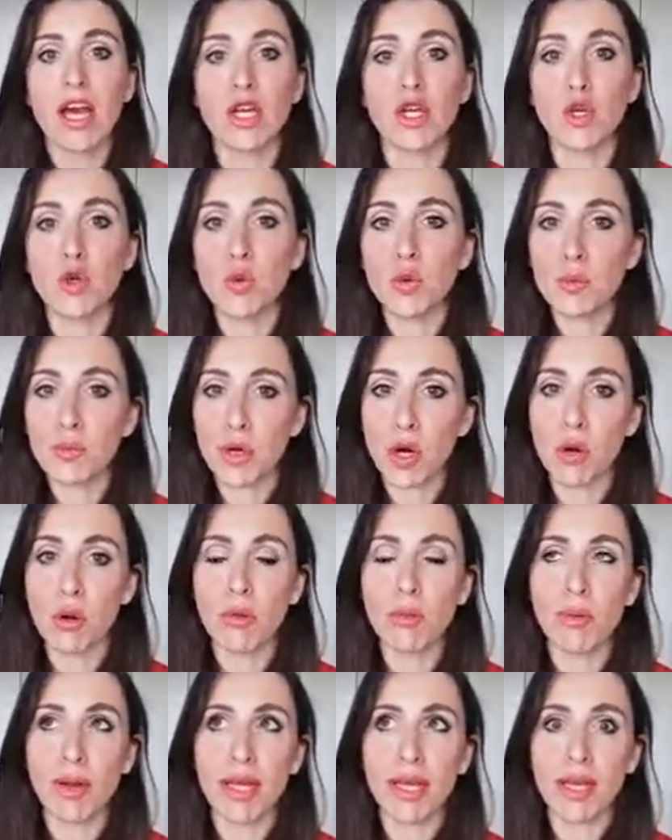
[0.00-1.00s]
you would
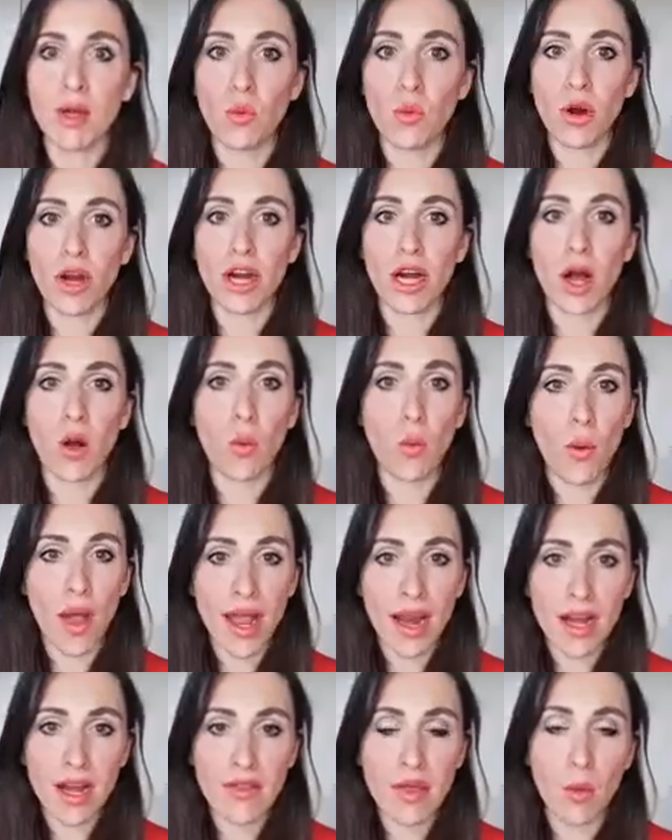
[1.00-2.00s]
probably were
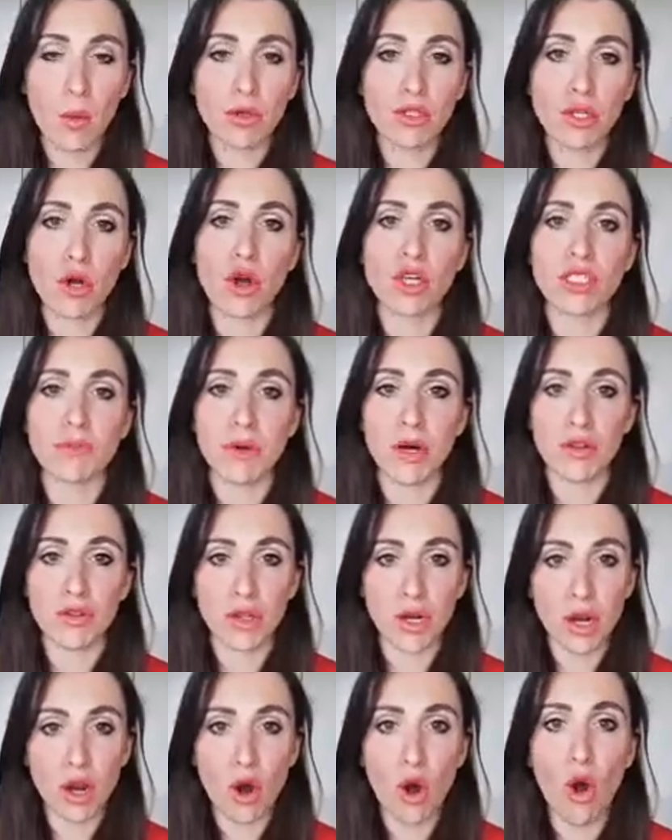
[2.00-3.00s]
aware that we talked
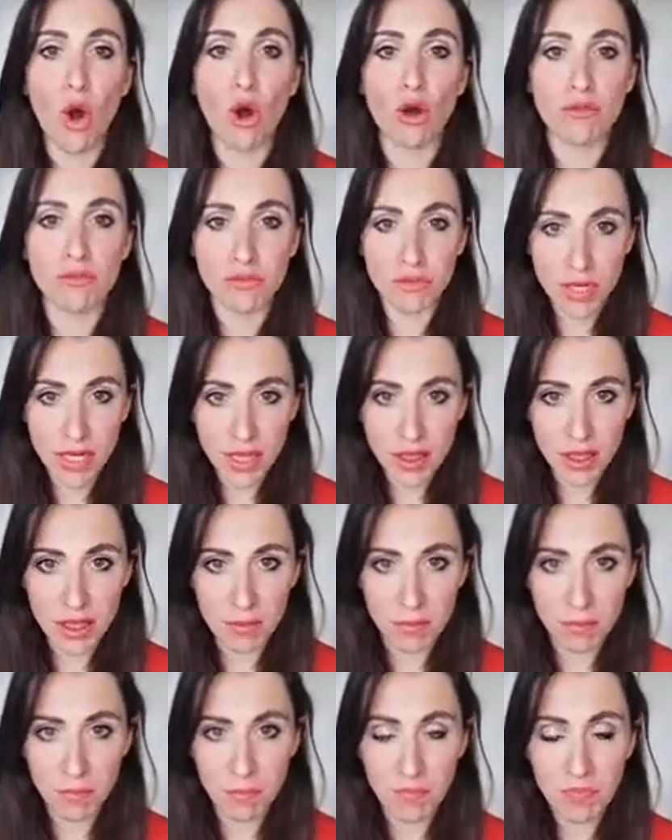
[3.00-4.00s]
about the law of
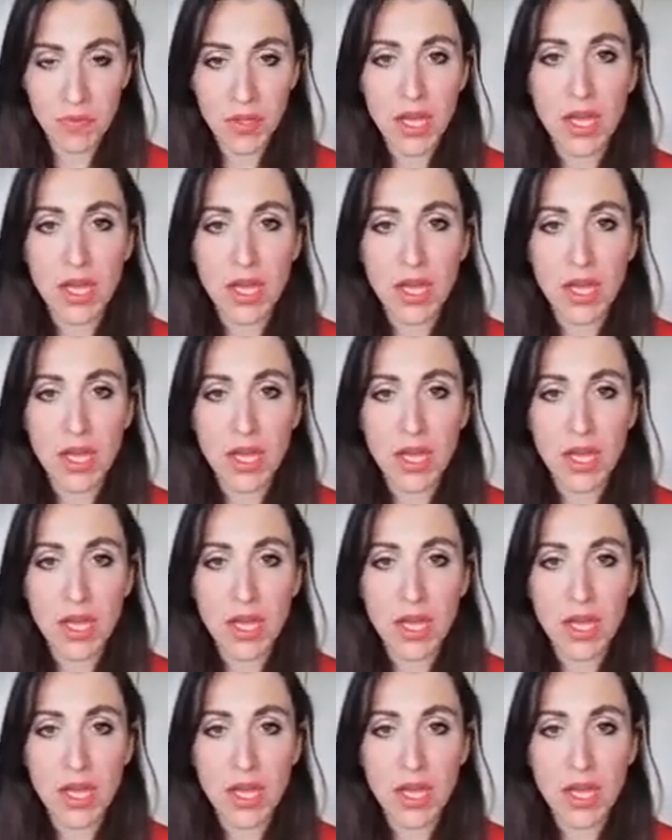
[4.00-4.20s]
rhythm.